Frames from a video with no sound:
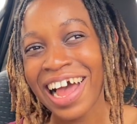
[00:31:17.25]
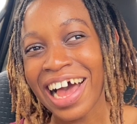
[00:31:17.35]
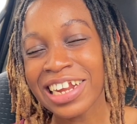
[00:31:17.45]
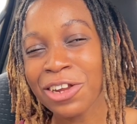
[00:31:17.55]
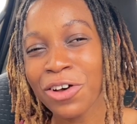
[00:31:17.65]

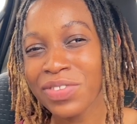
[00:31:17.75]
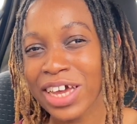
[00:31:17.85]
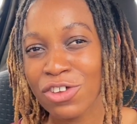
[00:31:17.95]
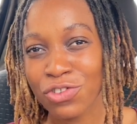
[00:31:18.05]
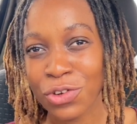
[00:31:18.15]
And I love that
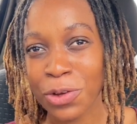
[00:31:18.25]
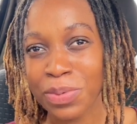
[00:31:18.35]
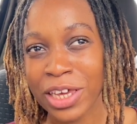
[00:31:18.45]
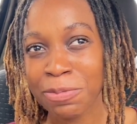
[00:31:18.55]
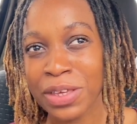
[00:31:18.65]
he showed
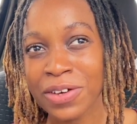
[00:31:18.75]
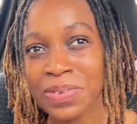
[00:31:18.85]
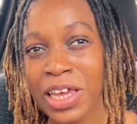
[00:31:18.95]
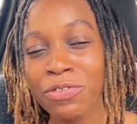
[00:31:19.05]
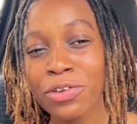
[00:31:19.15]
up here
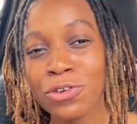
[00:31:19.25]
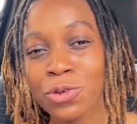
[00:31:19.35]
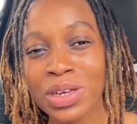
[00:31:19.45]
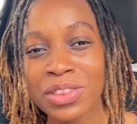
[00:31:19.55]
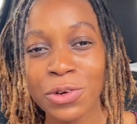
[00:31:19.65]
because even
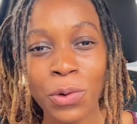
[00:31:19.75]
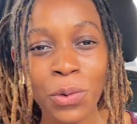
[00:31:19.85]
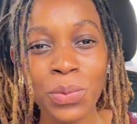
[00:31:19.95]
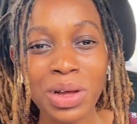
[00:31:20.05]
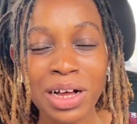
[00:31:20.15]
during the
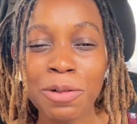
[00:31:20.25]
whole